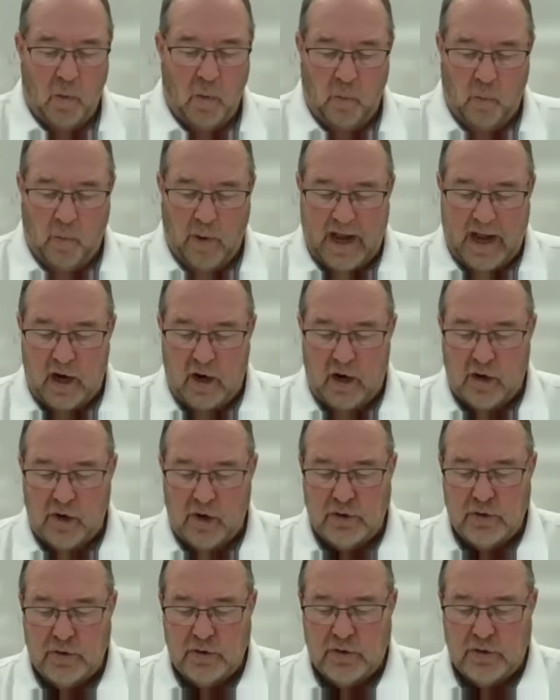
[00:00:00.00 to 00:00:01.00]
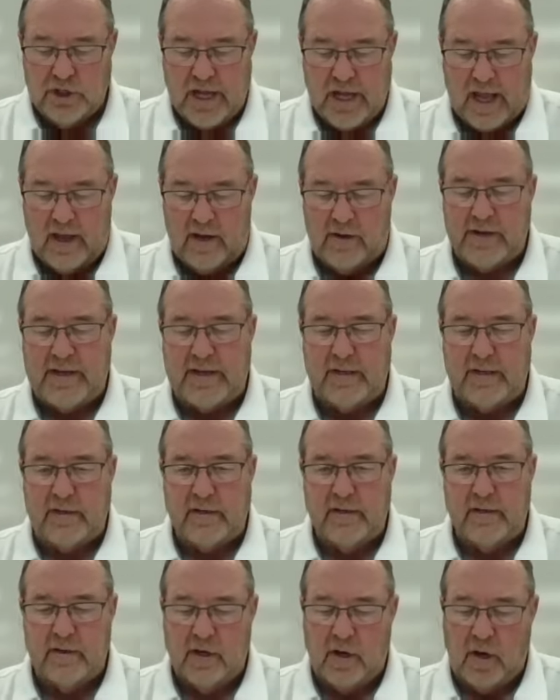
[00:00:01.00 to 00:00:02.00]
Why are you shouting?
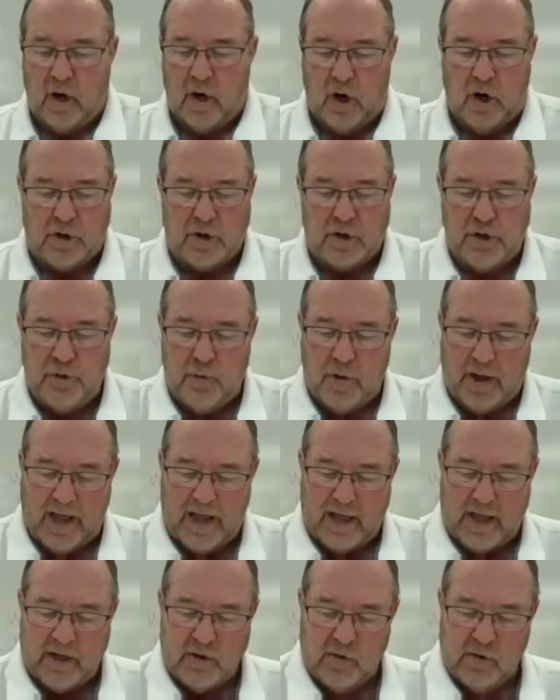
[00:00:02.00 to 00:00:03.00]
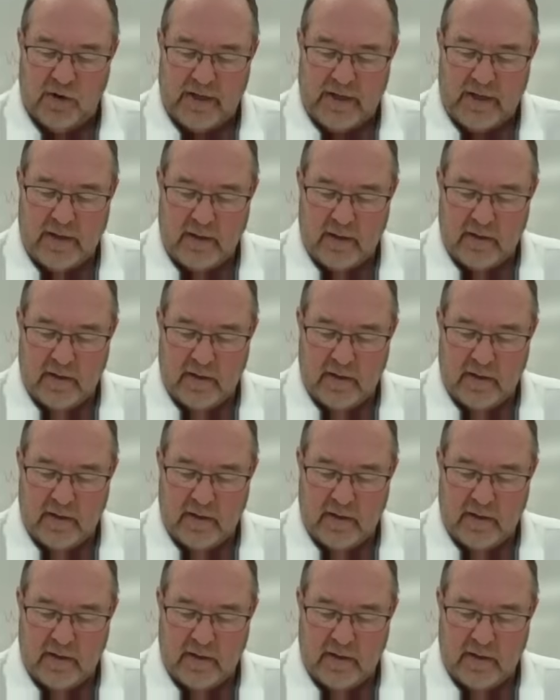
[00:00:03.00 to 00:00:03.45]
Are you angry?